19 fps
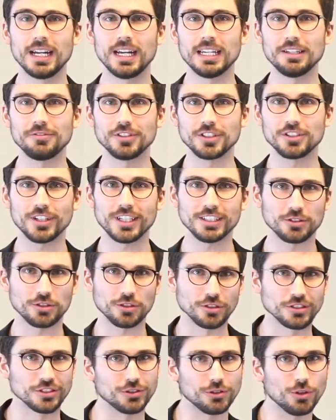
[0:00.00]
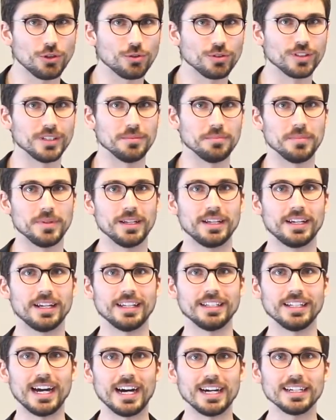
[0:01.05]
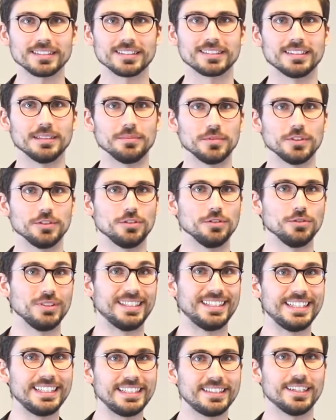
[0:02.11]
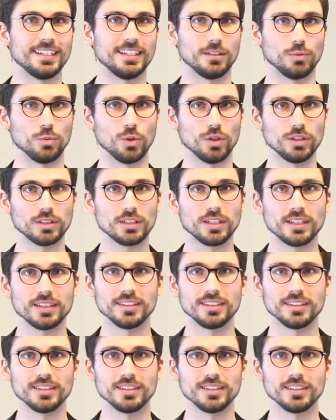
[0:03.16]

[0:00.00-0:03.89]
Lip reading: If you try to control them and ask them to do detailed work,